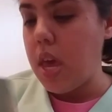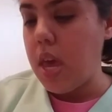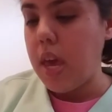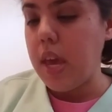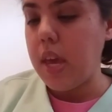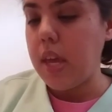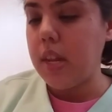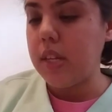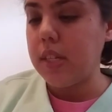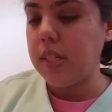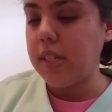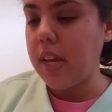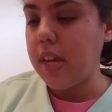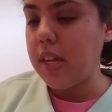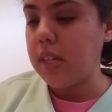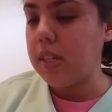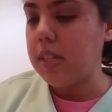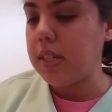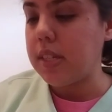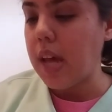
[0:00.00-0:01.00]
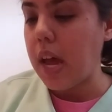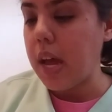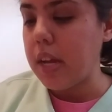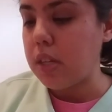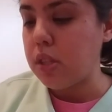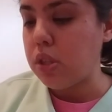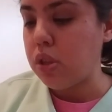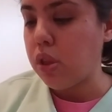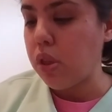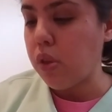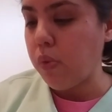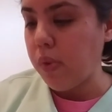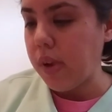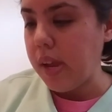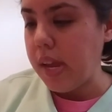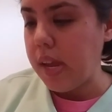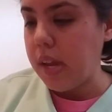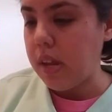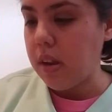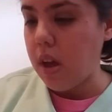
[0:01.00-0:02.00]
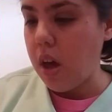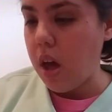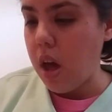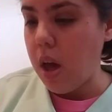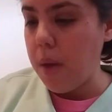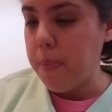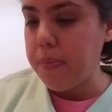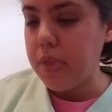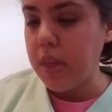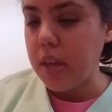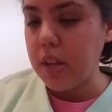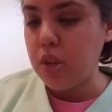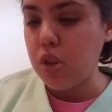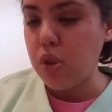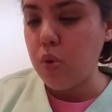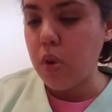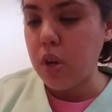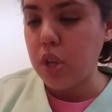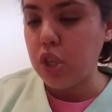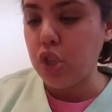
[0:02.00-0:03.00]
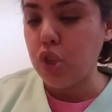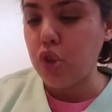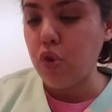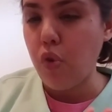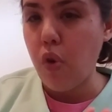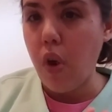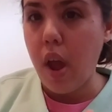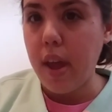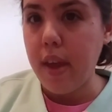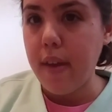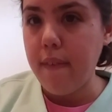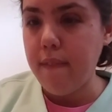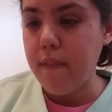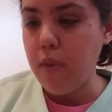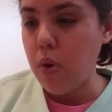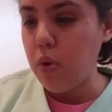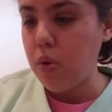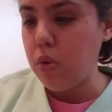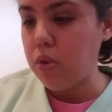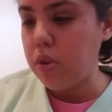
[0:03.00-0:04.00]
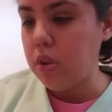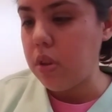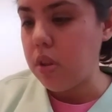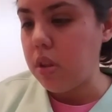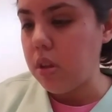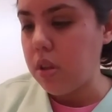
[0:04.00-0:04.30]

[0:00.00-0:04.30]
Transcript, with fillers: And it says size 3 and up, they do a tri-fold.